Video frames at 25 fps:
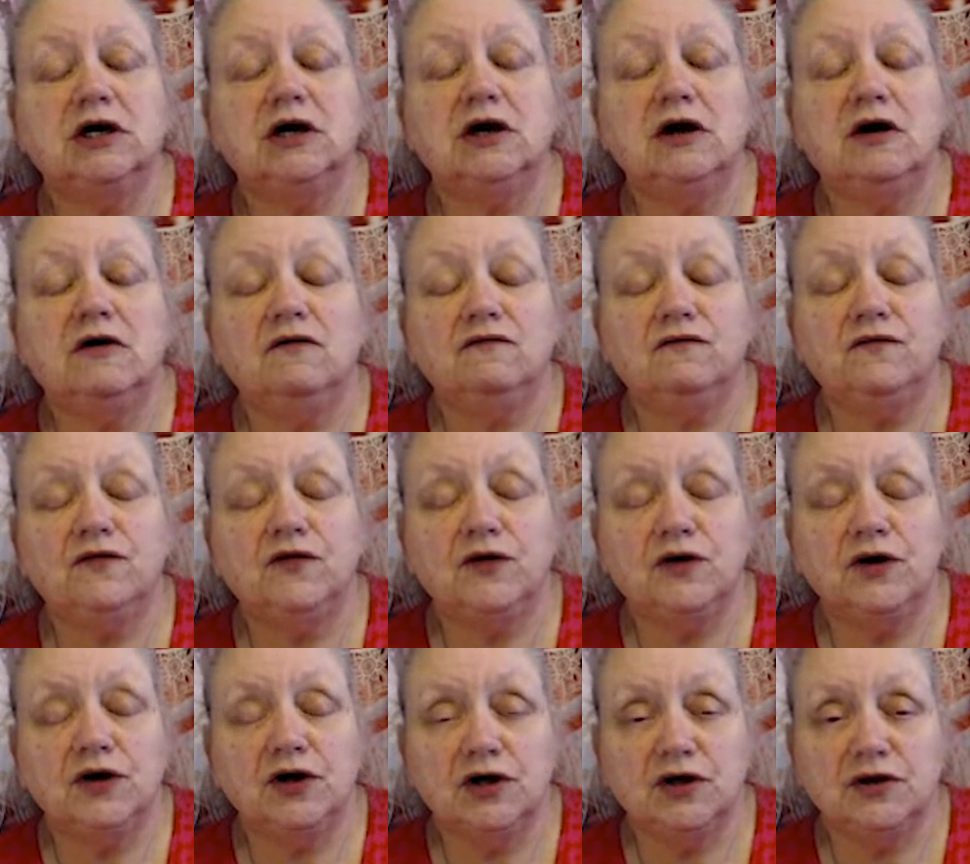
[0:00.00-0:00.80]
for
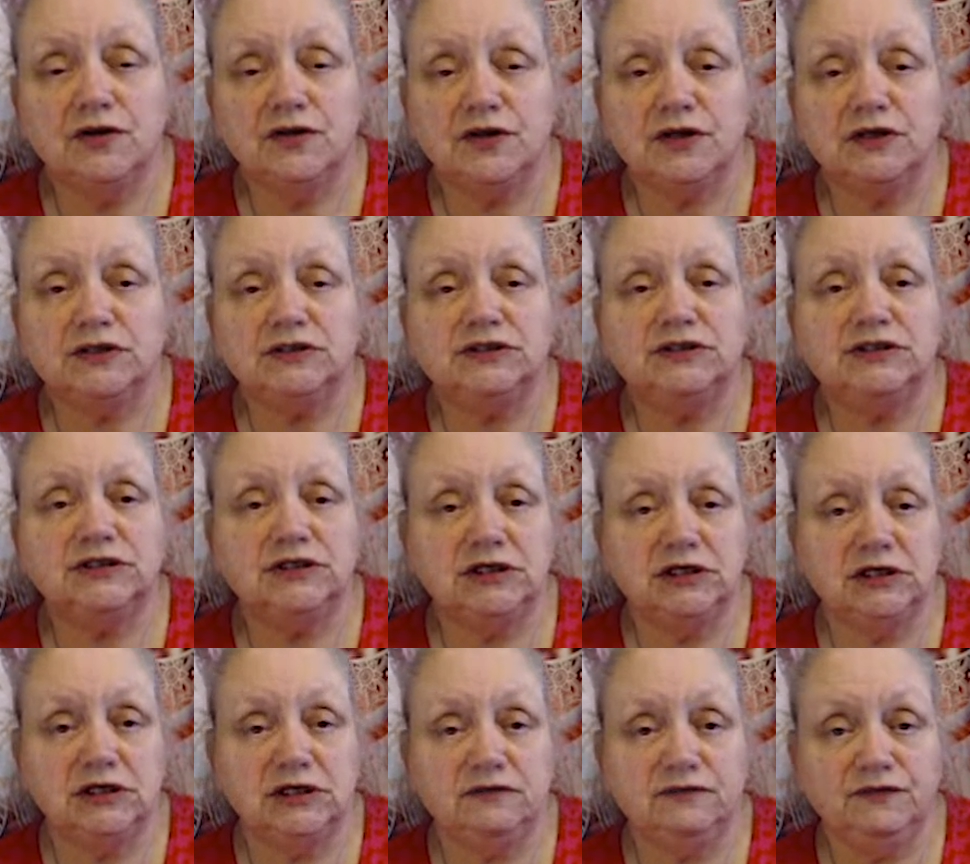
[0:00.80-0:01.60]
other
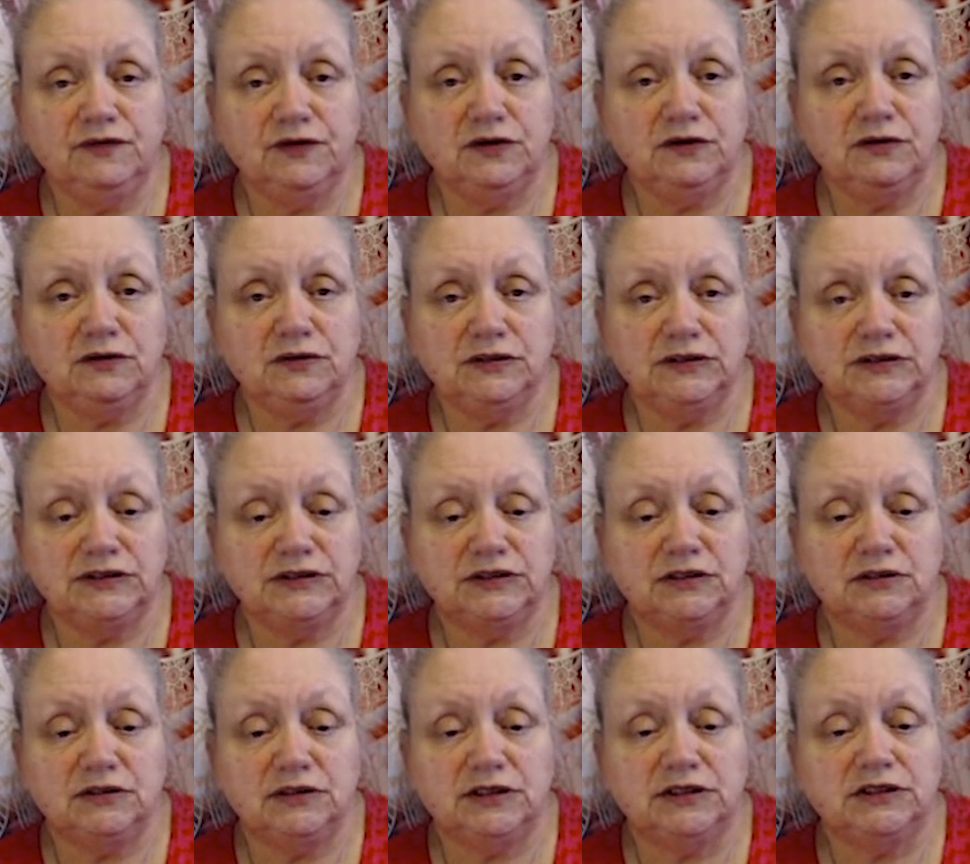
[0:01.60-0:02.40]
significant
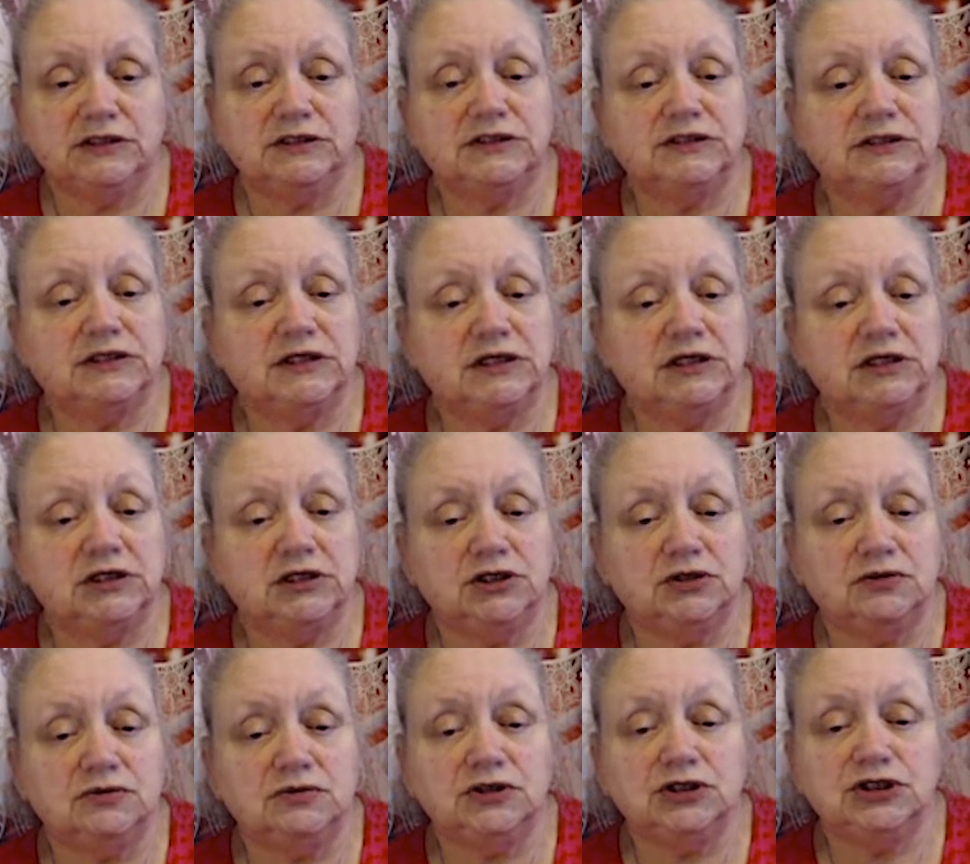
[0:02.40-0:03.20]
signs in
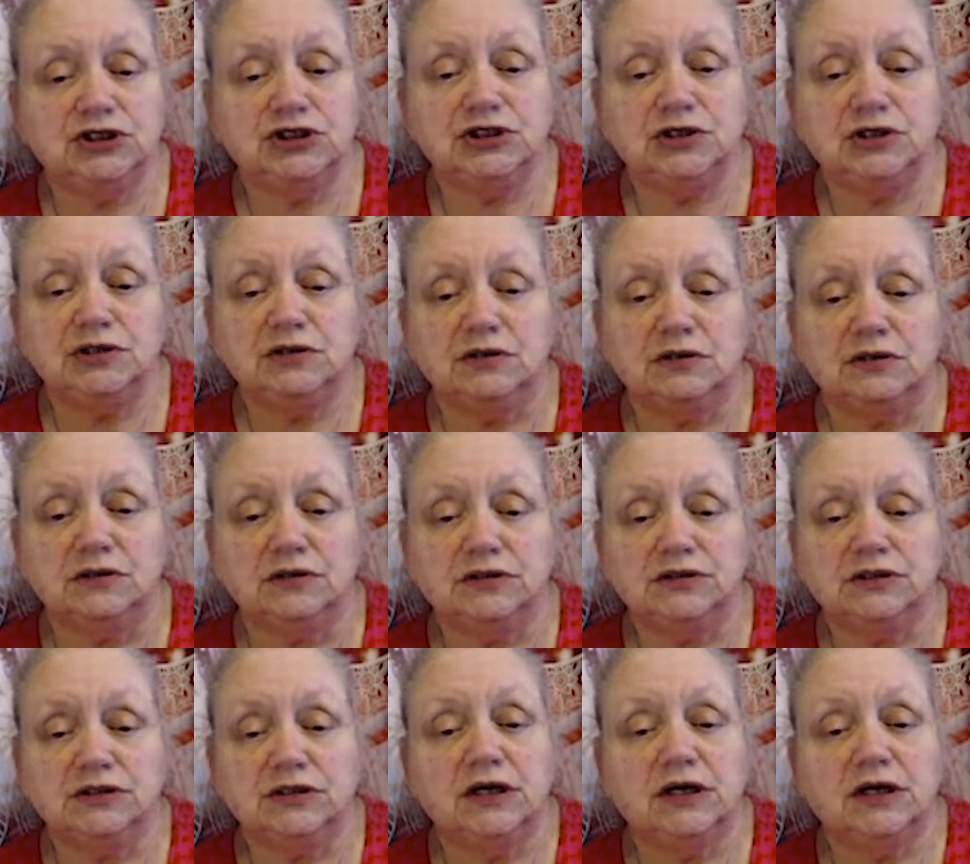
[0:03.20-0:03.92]
your chart